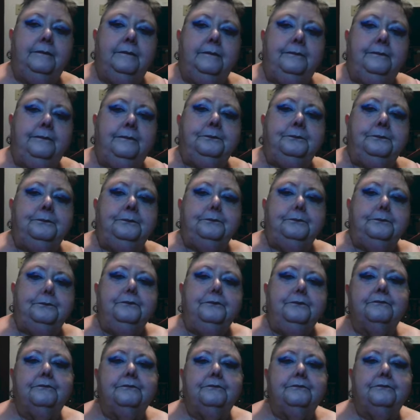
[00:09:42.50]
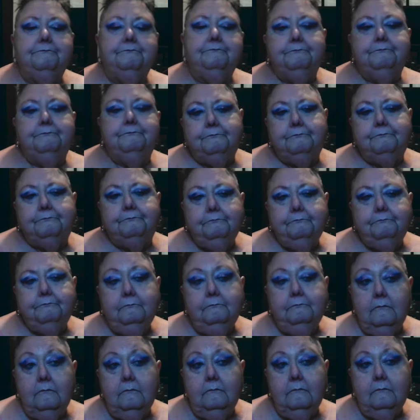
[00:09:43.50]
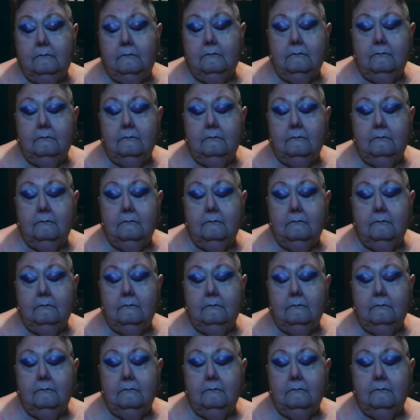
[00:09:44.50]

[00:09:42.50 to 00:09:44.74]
(no one is talking)